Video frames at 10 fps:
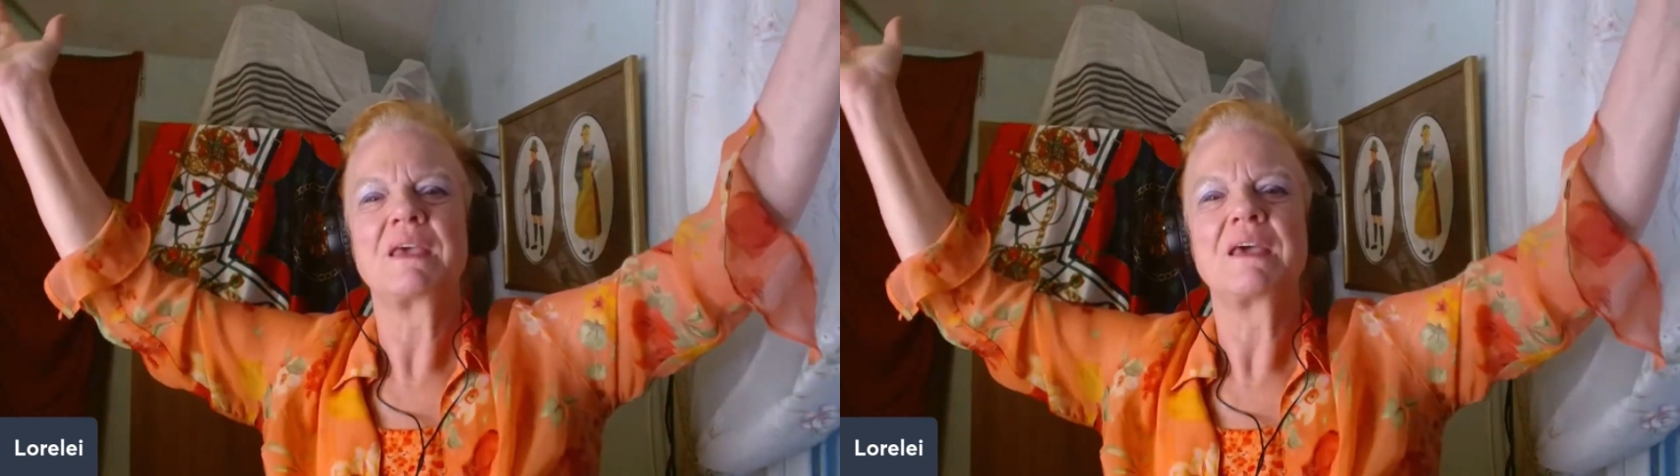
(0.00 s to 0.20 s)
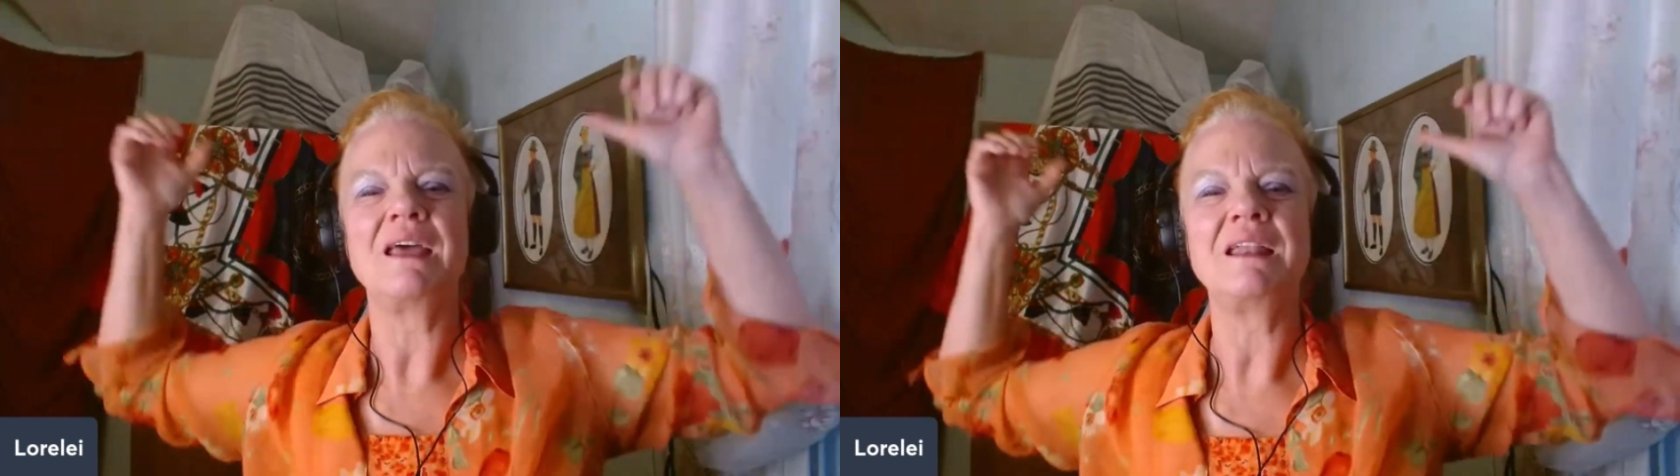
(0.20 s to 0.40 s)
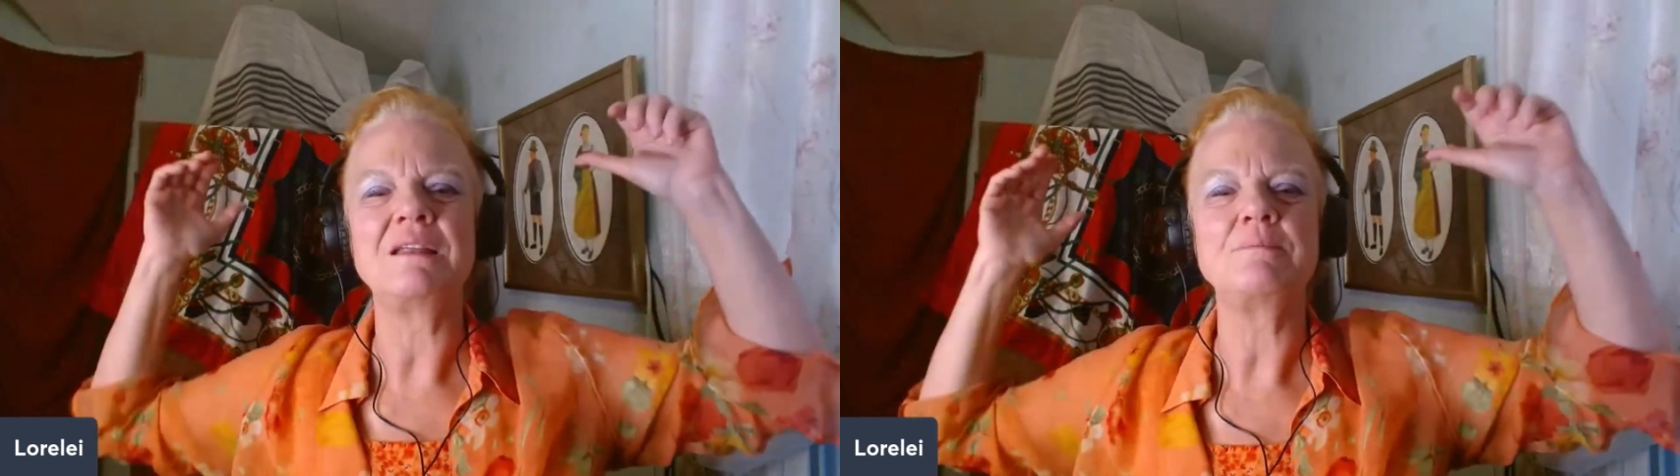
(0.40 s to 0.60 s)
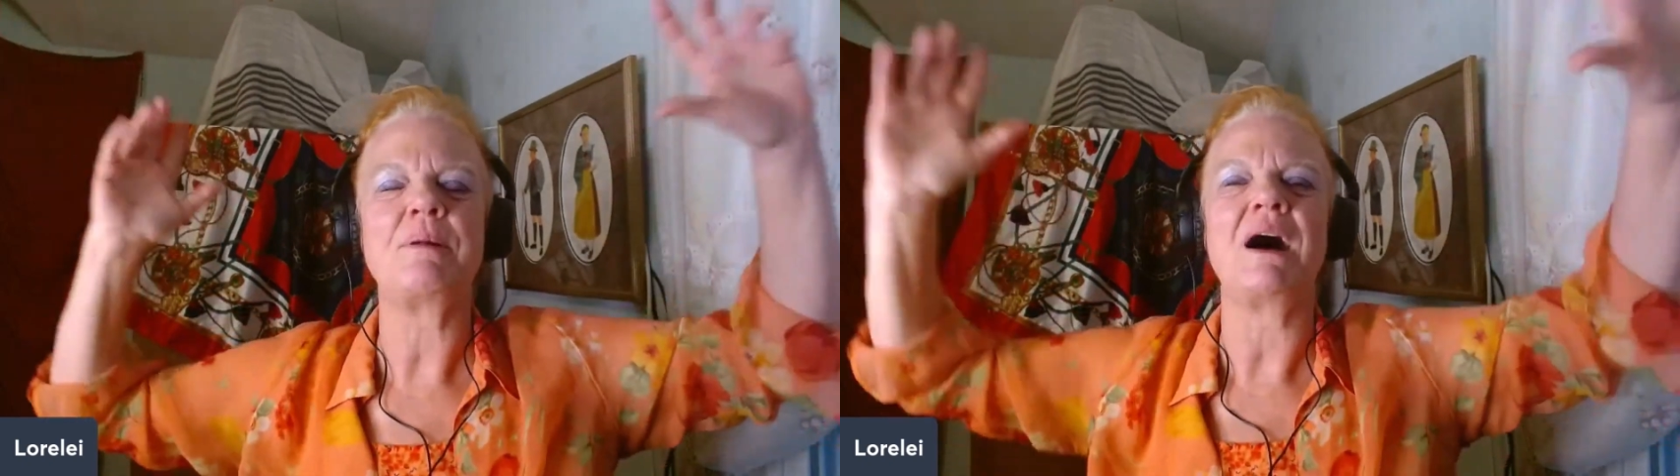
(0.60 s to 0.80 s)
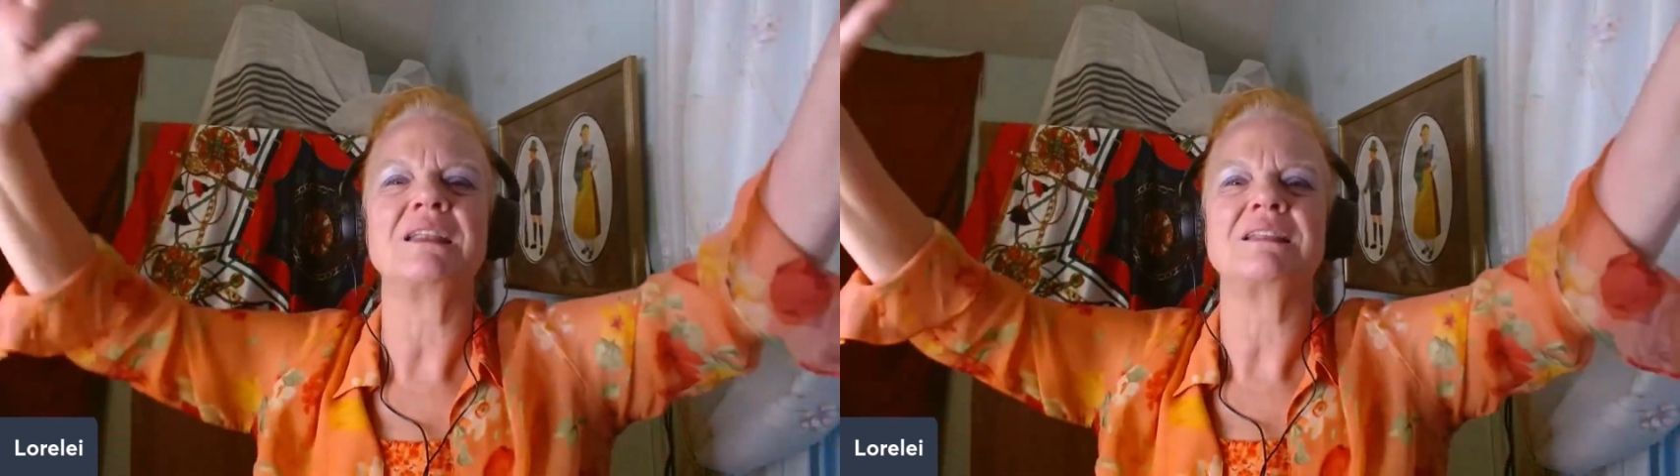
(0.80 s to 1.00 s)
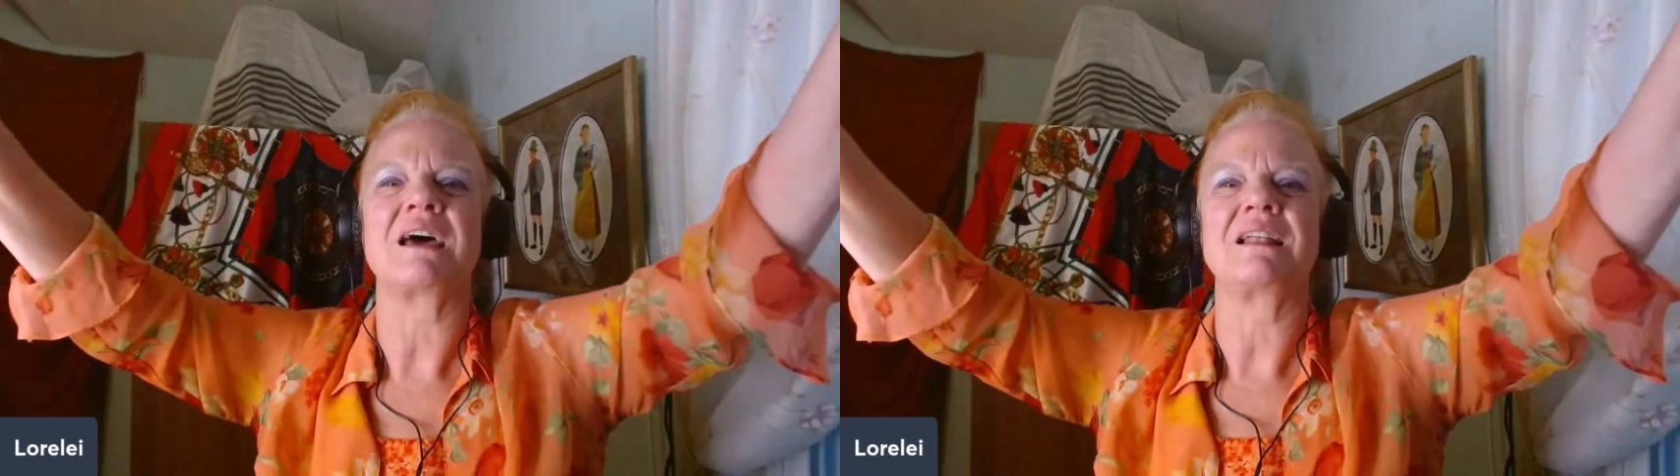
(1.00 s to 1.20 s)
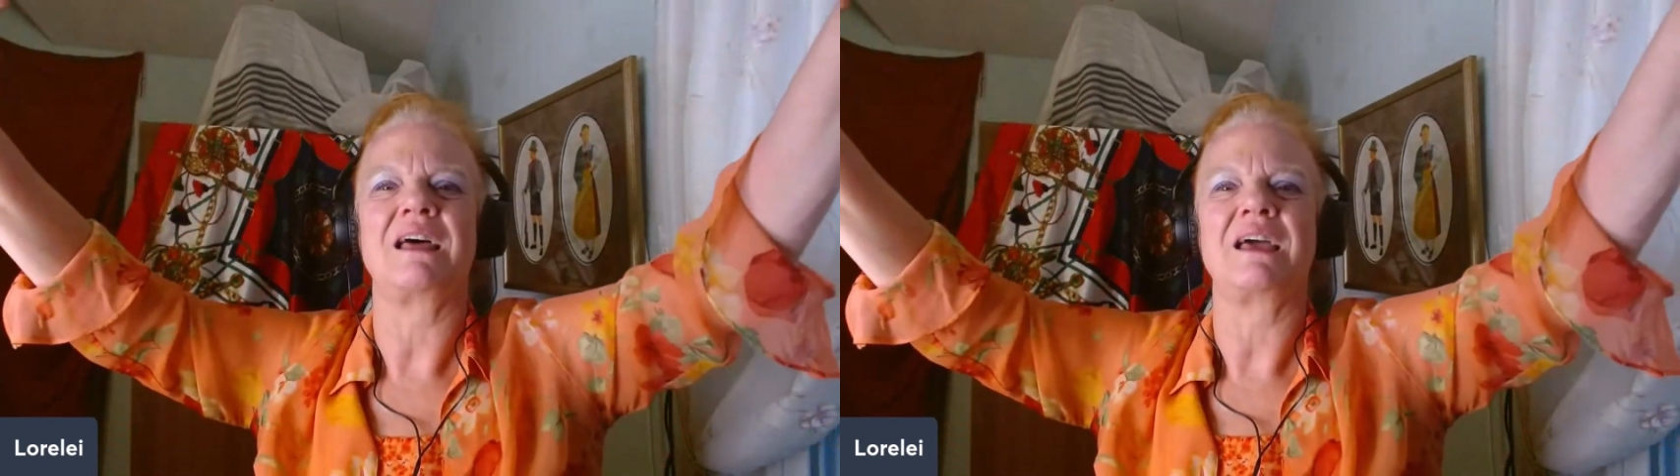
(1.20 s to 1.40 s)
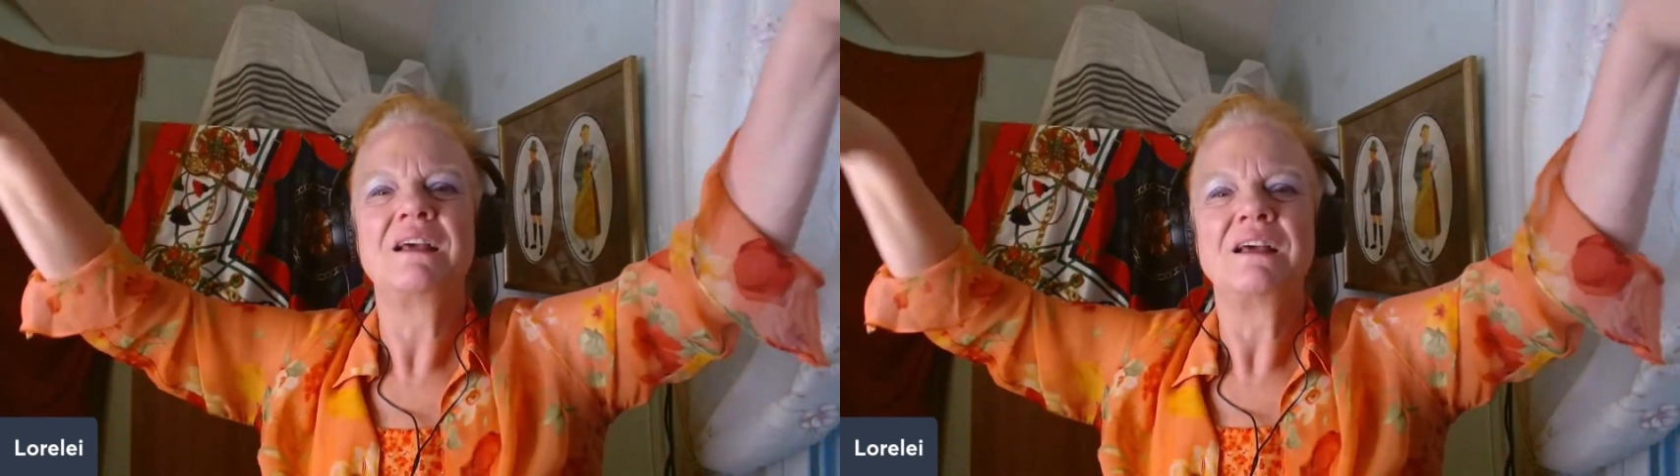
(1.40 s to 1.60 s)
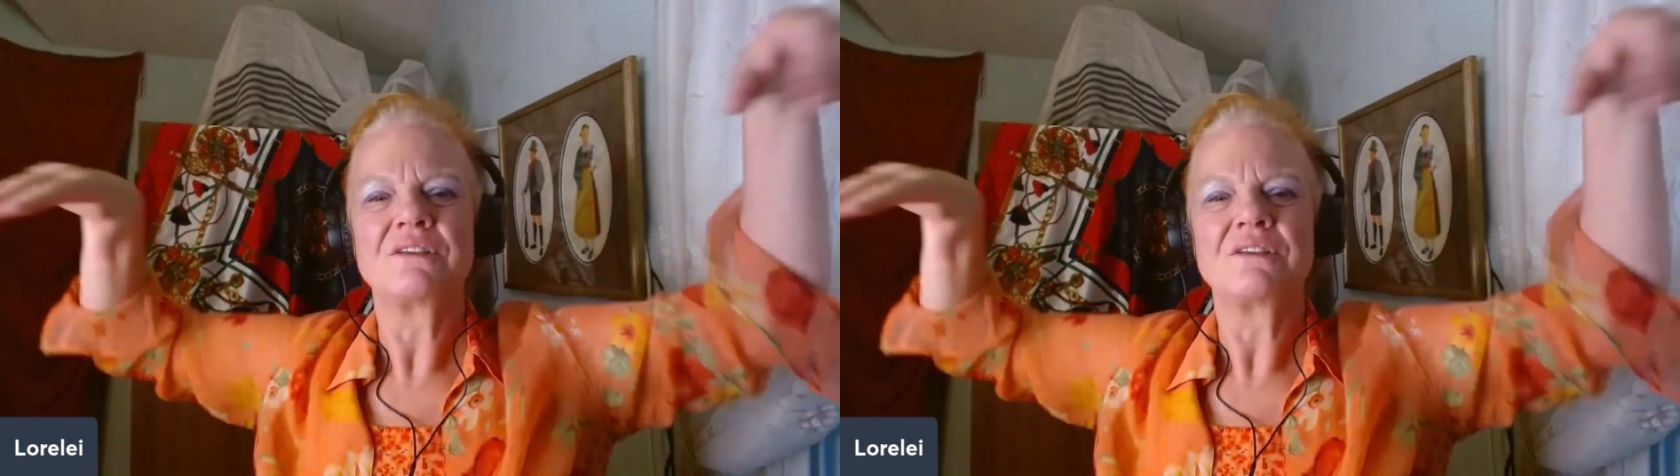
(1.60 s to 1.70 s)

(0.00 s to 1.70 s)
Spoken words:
and embodied that light.